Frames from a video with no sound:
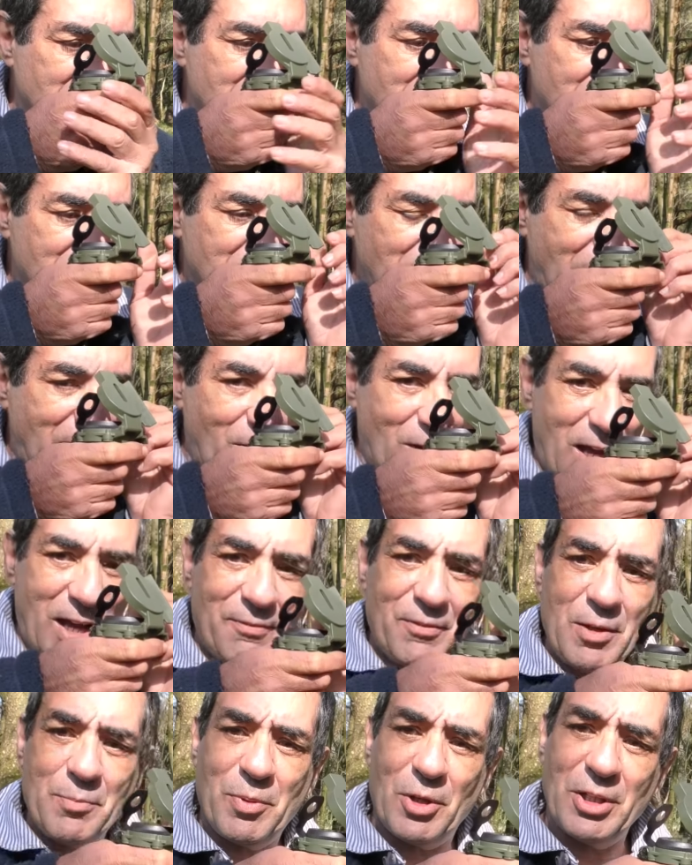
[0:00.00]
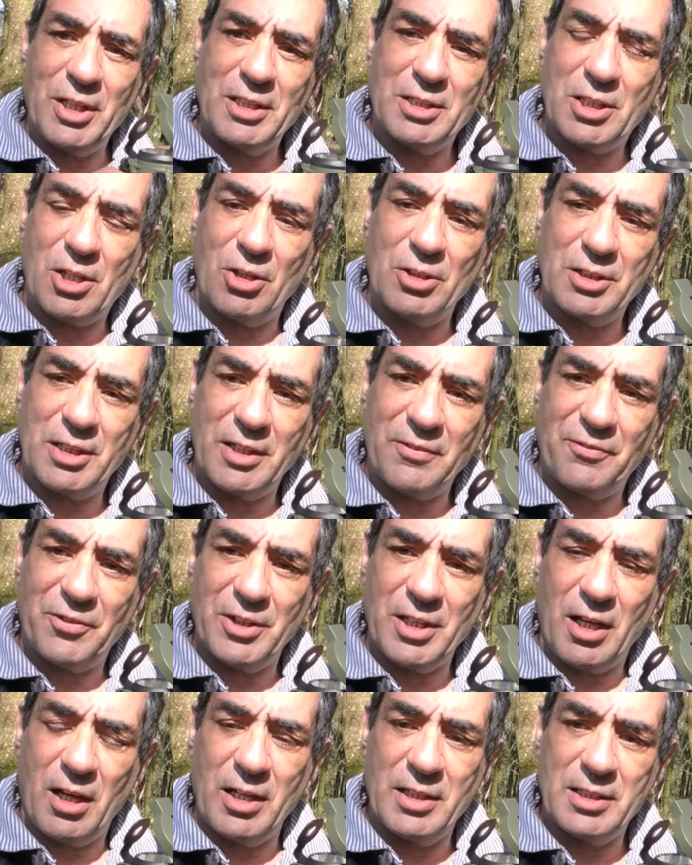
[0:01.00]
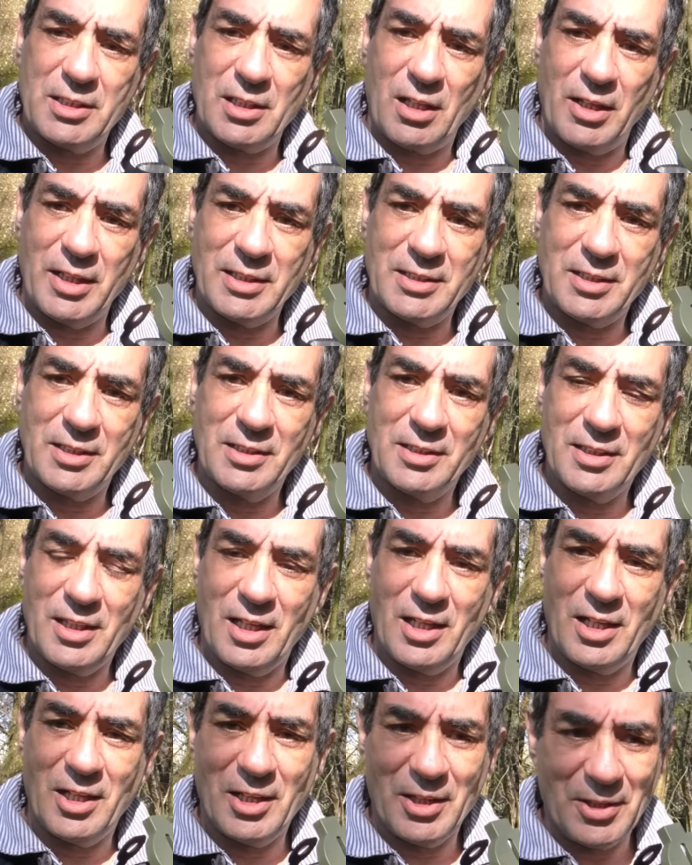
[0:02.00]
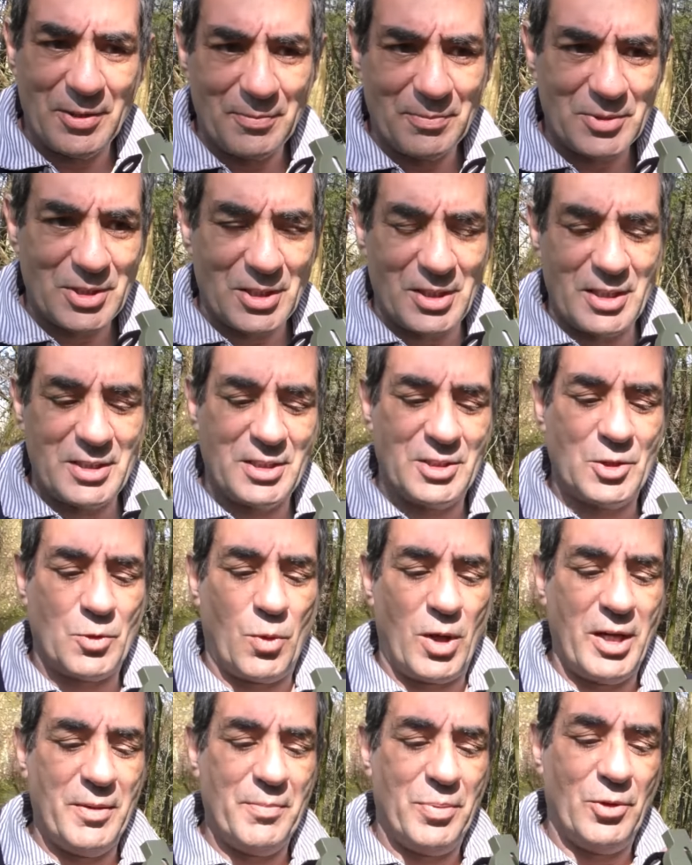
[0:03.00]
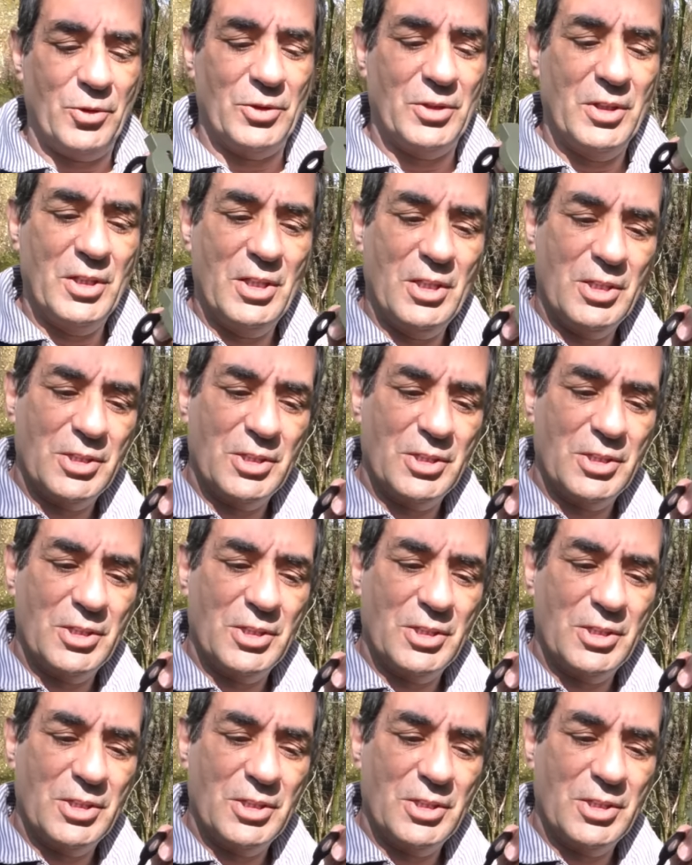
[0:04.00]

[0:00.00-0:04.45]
in. Now, everybody's got different eyesight, so this is quite important.